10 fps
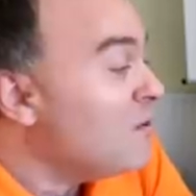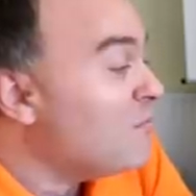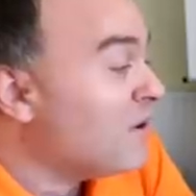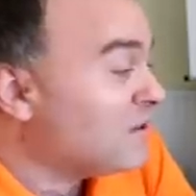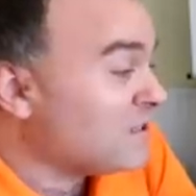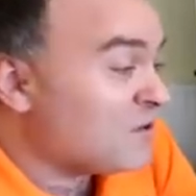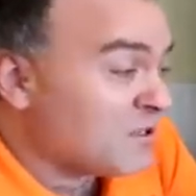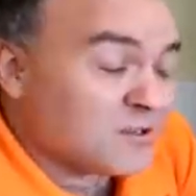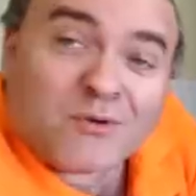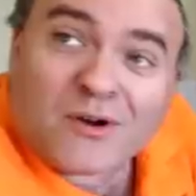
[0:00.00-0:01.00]
but I
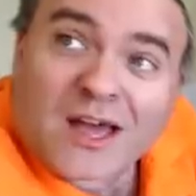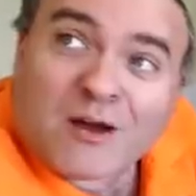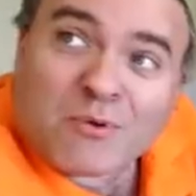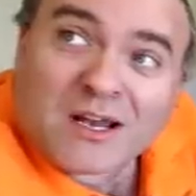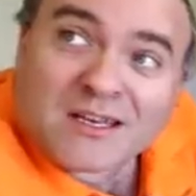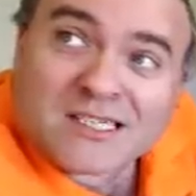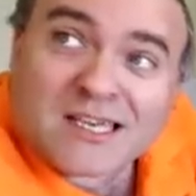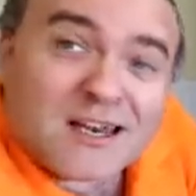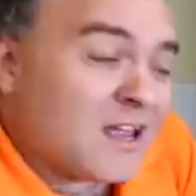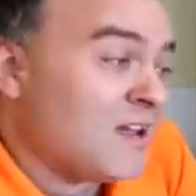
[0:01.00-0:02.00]
could quite happily
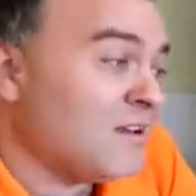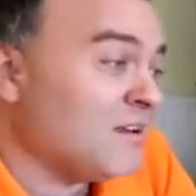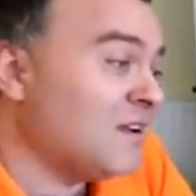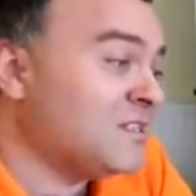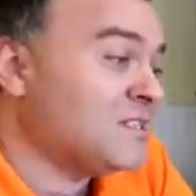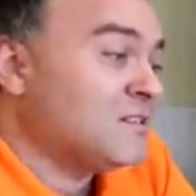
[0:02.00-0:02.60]
sit here and listen to